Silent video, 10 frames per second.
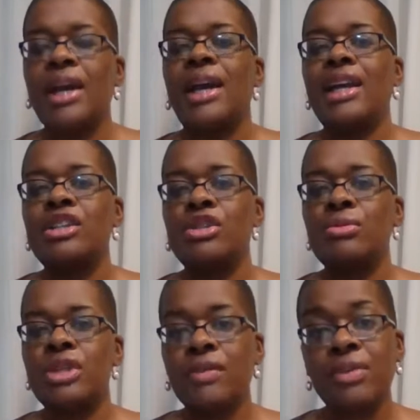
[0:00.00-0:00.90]
into
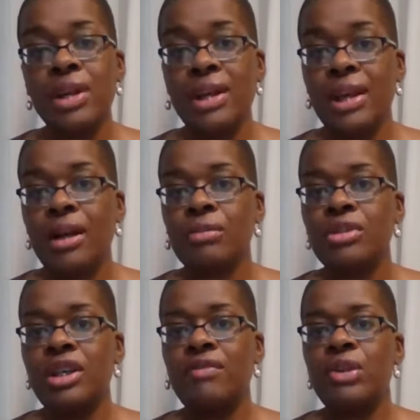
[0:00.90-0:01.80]
different accounts
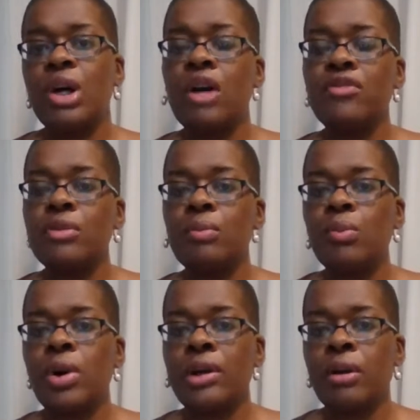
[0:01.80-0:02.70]
if you offer
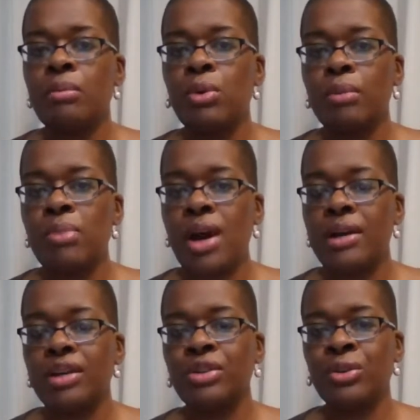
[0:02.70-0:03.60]
one or more
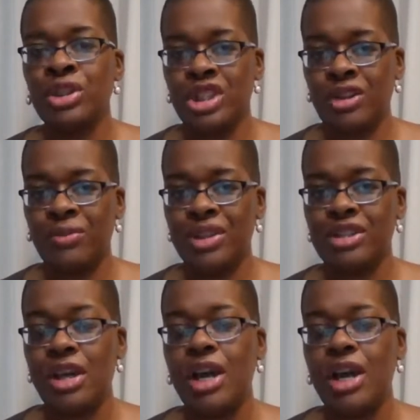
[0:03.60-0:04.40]
product or service.